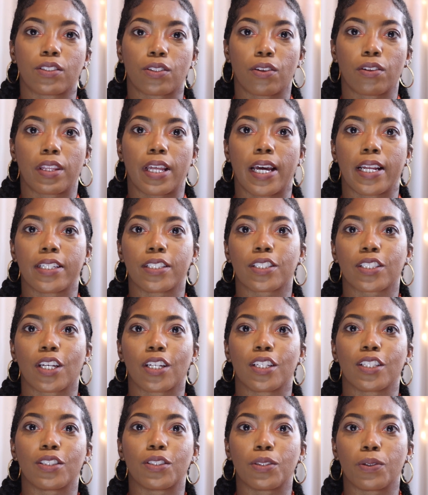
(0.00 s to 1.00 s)
so that is
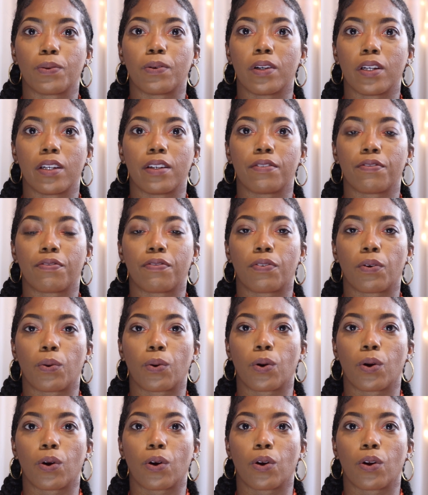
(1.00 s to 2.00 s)
going to do it
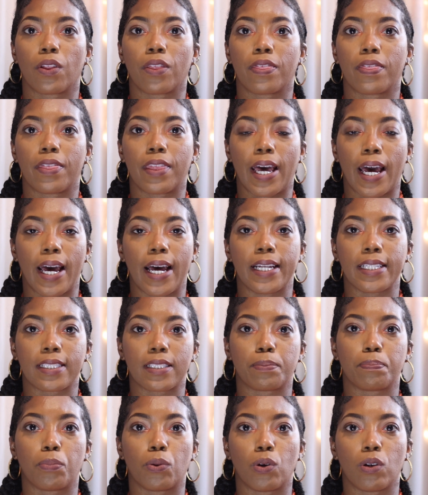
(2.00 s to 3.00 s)
for that
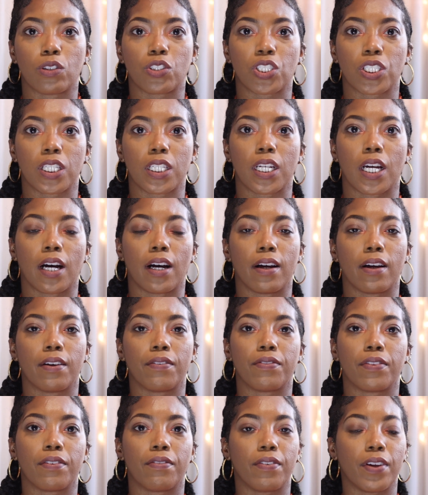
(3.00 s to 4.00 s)
portion
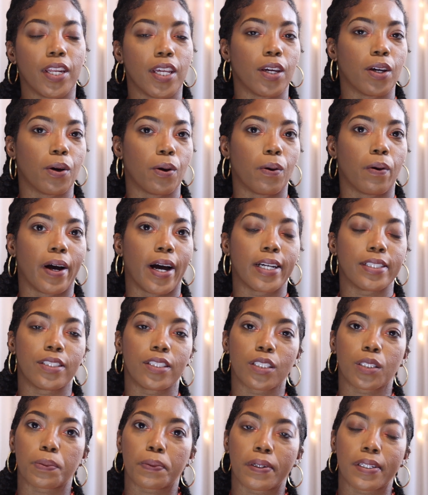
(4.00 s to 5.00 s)
of the video. I
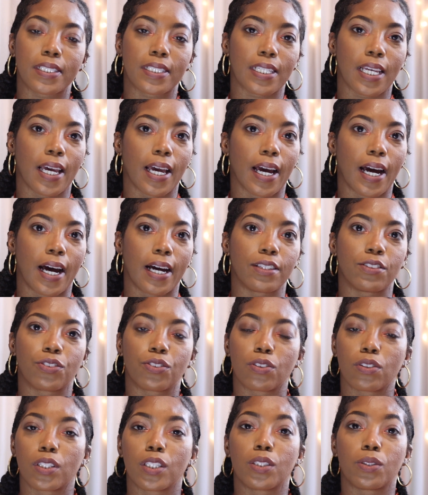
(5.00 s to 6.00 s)
just want to say I
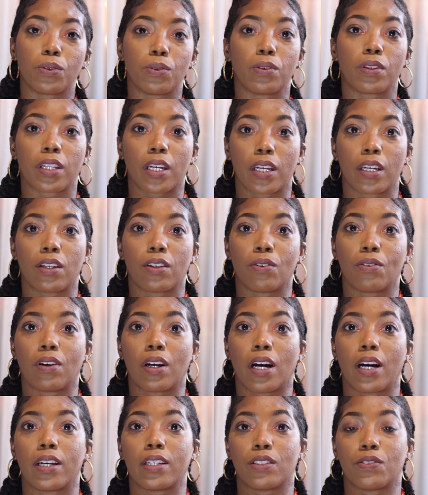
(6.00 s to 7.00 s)
truly do thank you
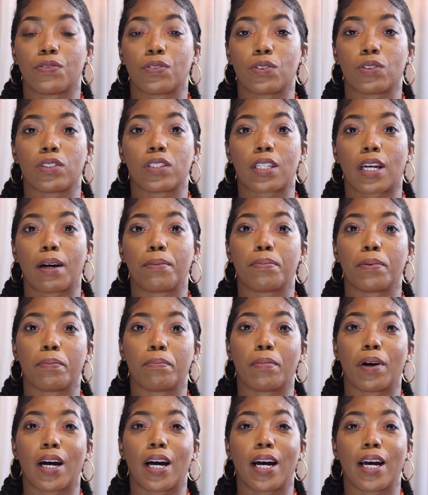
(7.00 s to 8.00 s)
guys for
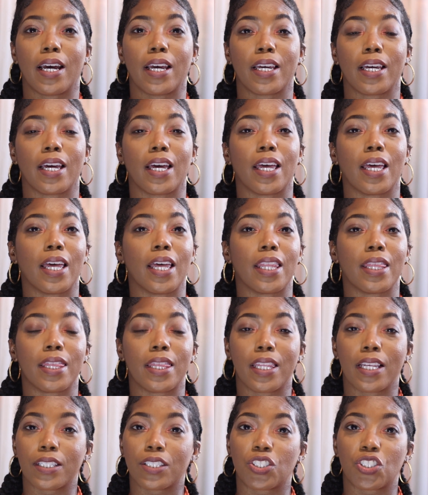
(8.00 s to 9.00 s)
stopping by
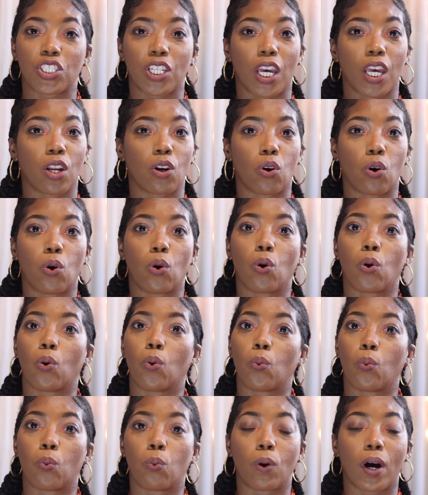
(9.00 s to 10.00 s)
this channel,
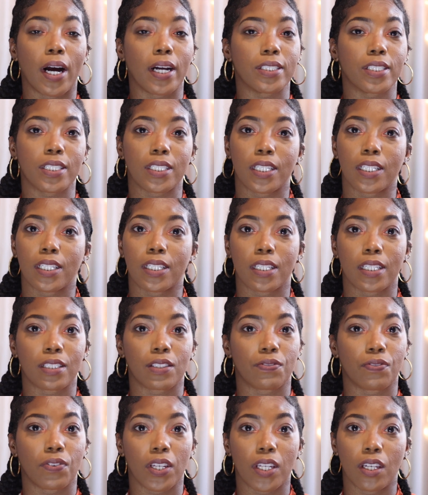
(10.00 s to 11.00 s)
watching
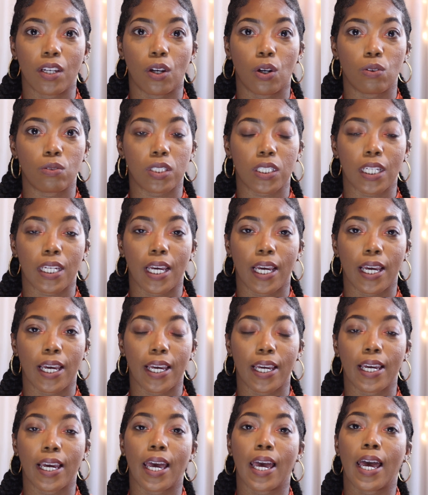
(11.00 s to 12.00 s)
this video
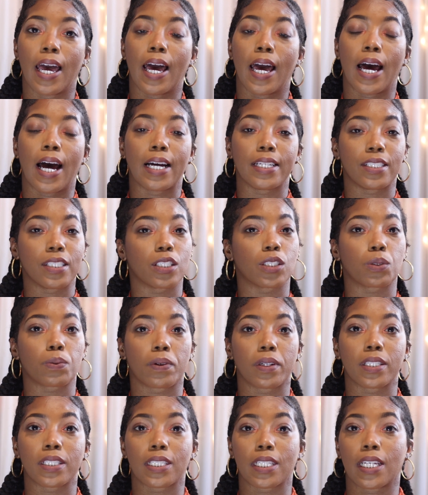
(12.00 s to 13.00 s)
today. I just
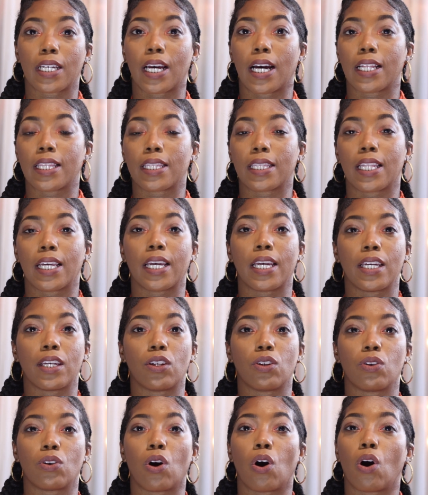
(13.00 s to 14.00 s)
want to say I thank
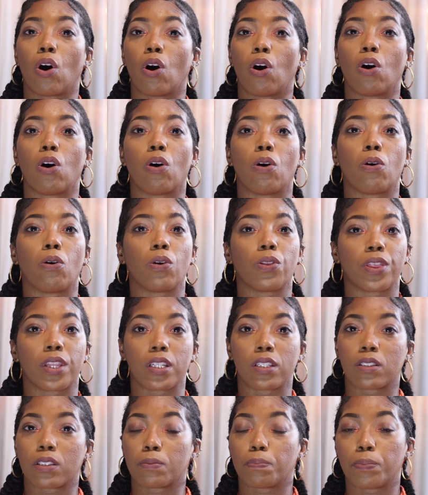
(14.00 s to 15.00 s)
all
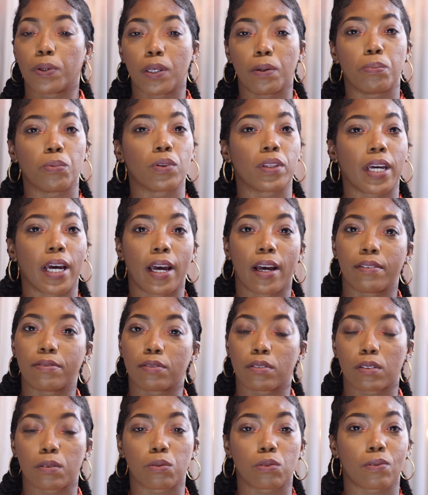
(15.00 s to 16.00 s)
the people that have
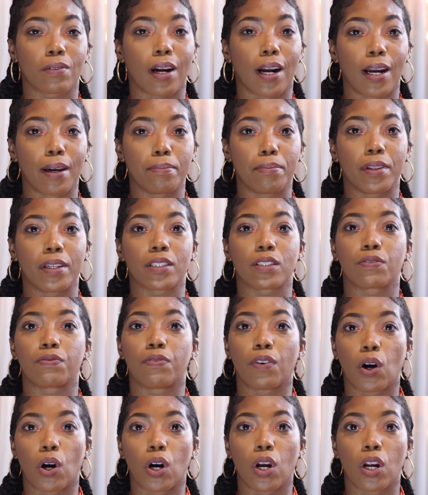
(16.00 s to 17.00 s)
subscribed thus
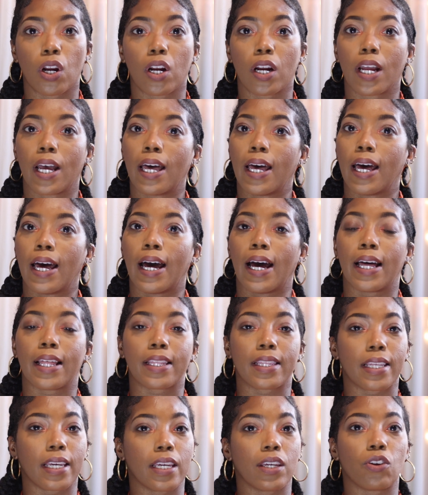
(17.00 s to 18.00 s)
far. I
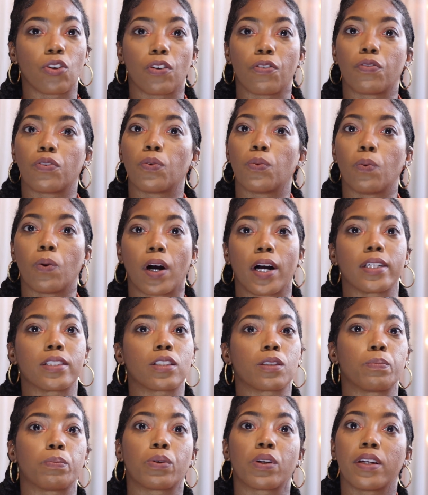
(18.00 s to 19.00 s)
thank you if you
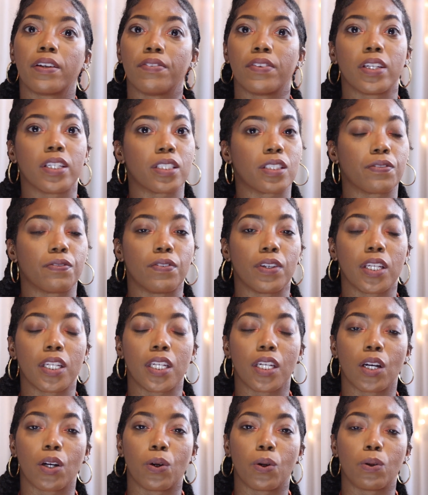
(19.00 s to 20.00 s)
watched previous
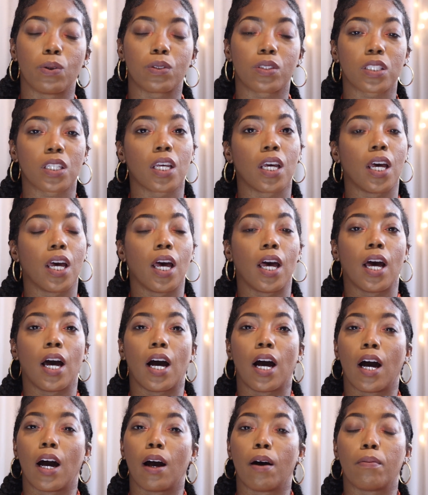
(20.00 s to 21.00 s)
videos
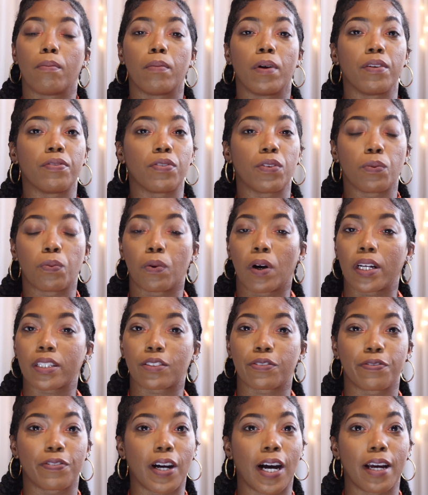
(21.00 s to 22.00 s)
um, if you've
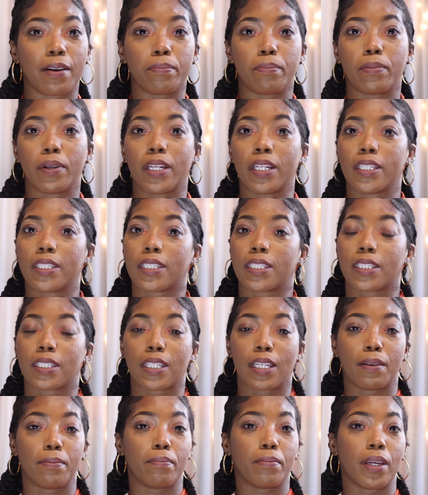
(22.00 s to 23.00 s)
watched five minutes,
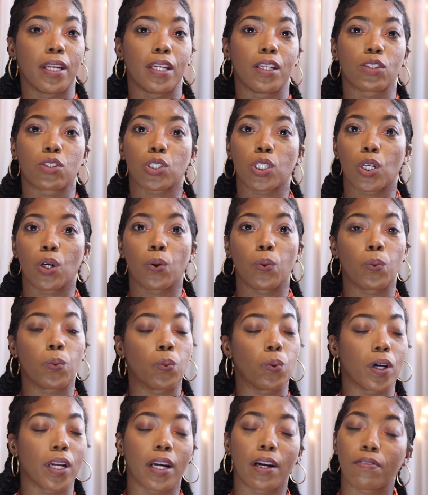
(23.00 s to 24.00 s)
ten minutes,
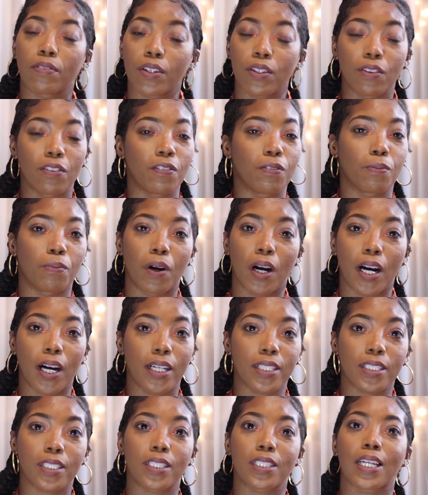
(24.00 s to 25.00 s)
whatever you've
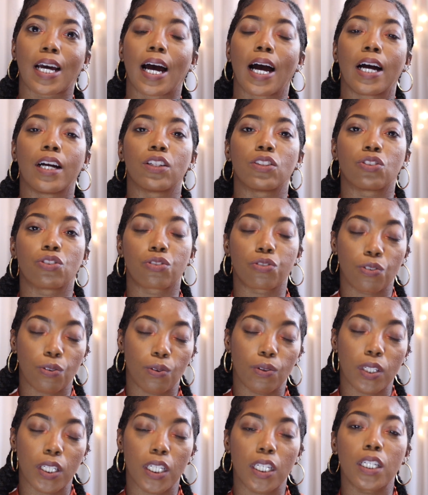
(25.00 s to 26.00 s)
watched, I
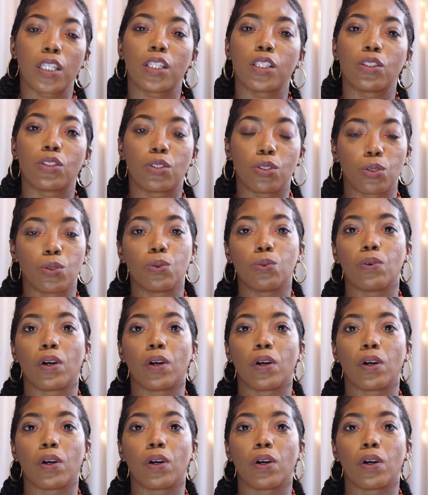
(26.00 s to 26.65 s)
truly do